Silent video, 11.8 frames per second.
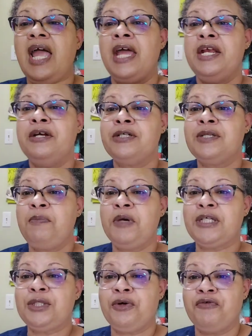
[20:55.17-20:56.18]
And here's a
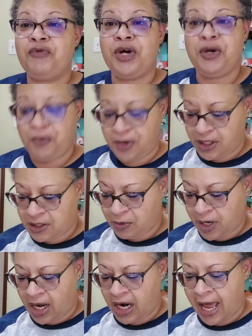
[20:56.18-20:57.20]
picture of where it was
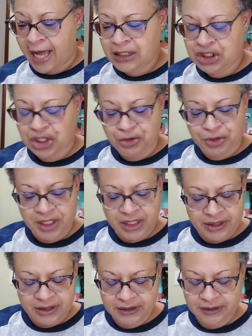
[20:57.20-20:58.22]
when I last showed it.